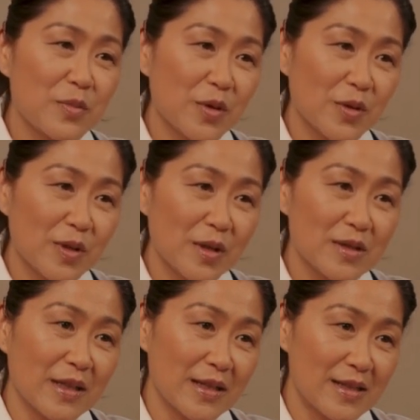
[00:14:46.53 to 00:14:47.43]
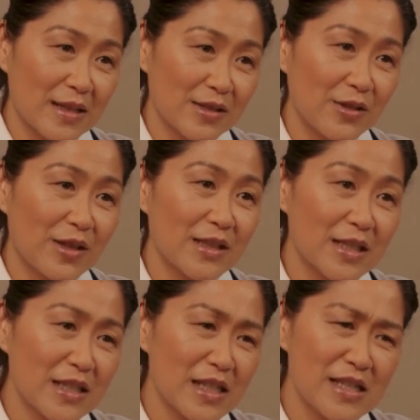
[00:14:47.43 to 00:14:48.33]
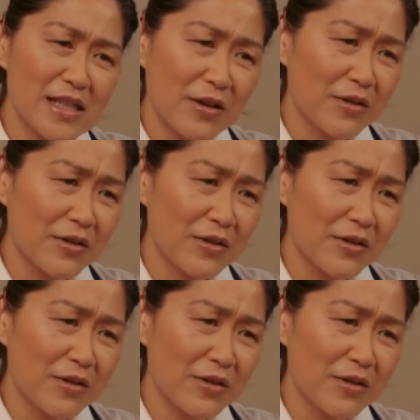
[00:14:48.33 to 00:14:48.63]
So it's harder for you